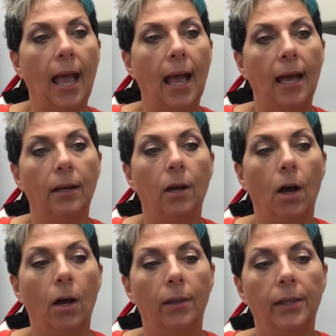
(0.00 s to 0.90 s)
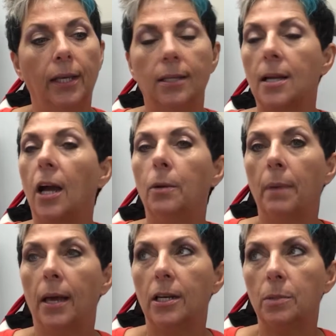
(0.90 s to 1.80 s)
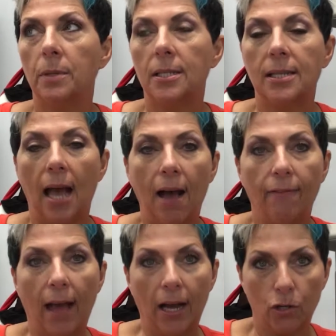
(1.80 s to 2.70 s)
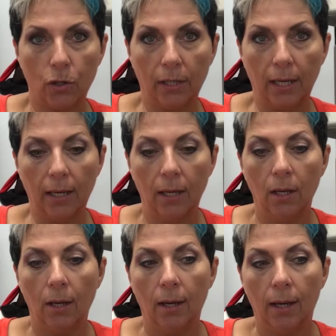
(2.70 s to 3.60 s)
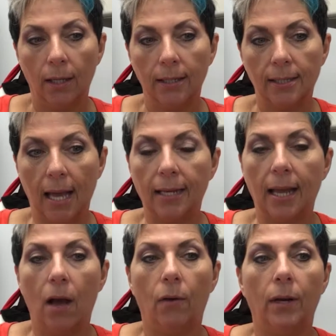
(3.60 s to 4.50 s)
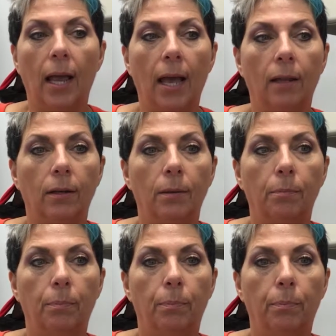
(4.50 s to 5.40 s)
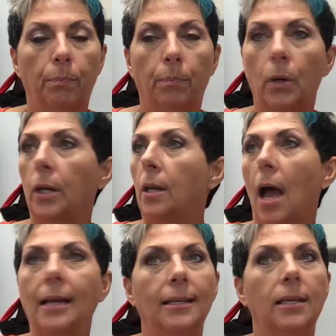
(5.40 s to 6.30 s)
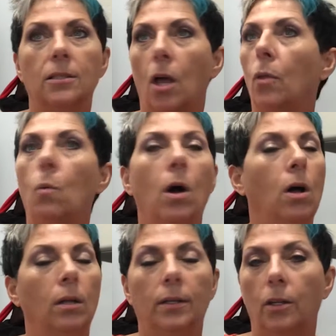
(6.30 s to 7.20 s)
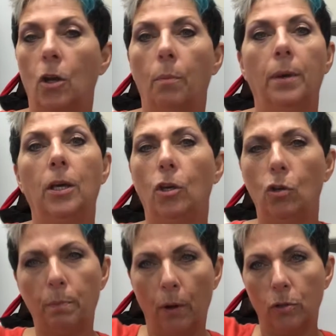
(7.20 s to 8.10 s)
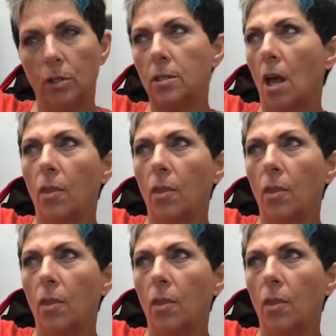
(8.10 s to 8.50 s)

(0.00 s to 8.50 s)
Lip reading: and the entire management staff actually sat down and put ideas on the wall, big huge Post-its